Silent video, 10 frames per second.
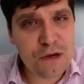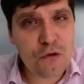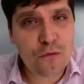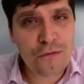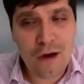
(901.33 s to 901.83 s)
be
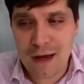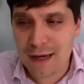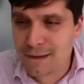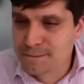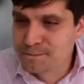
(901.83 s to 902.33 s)
all
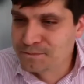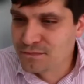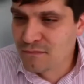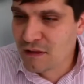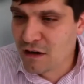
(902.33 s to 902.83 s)
fine.
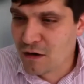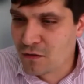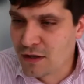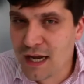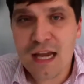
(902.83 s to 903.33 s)

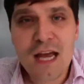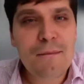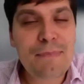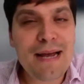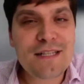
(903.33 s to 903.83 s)
Okay,
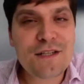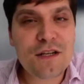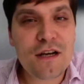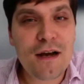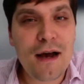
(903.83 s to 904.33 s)
best
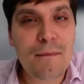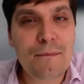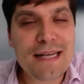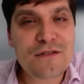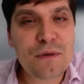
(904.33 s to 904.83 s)

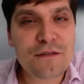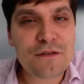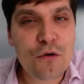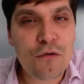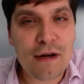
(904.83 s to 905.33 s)
with
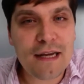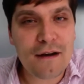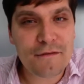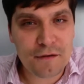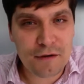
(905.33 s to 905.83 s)
your
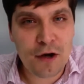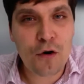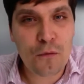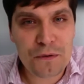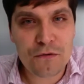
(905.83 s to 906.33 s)
recovery.
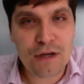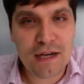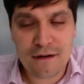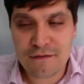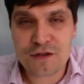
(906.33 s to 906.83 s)
Hope you
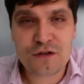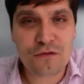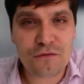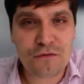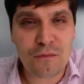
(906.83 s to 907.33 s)
recover
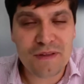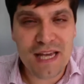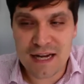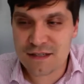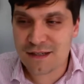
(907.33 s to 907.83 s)
soon from
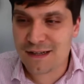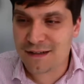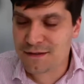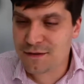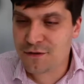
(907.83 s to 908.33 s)
the accident.
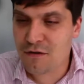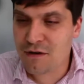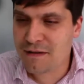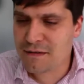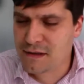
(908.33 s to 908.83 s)

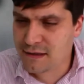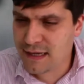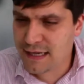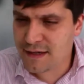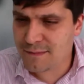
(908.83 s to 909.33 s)
Sorry that
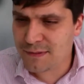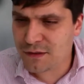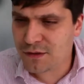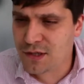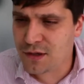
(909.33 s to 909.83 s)
has
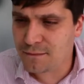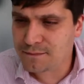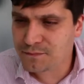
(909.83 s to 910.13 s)
happened to you.